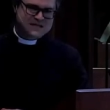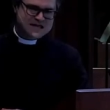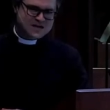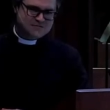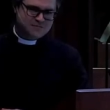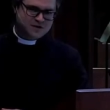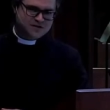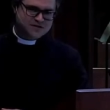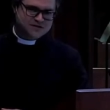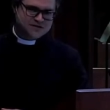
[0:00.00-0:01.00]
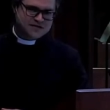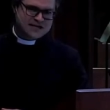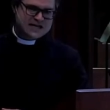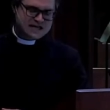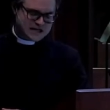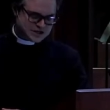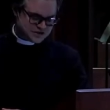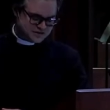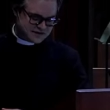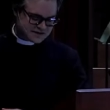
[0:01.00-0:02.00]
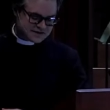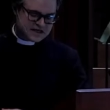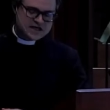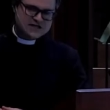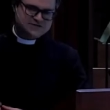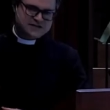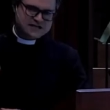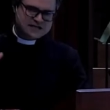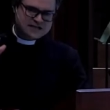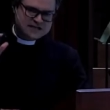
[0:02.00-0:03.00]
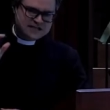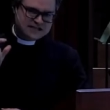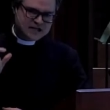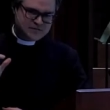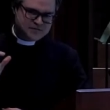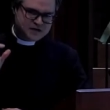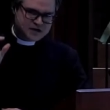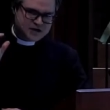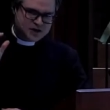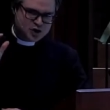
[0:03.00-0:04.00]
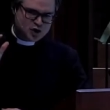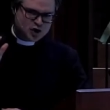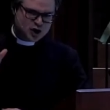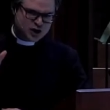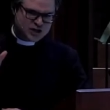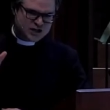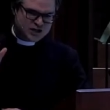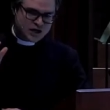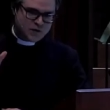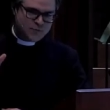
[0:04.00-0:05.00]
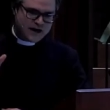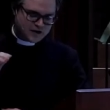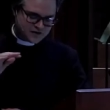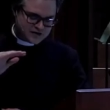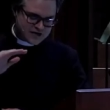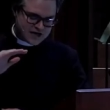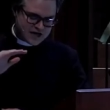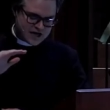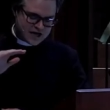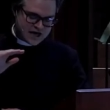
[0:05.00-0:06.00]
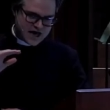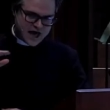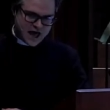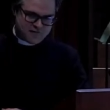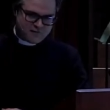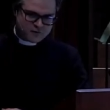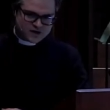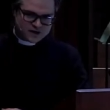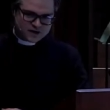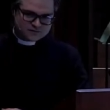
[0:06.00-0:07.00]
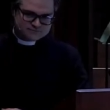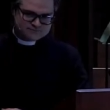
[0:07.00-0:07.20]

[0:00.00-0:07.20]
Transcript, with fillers: the impulse in each of us to find something good about everything.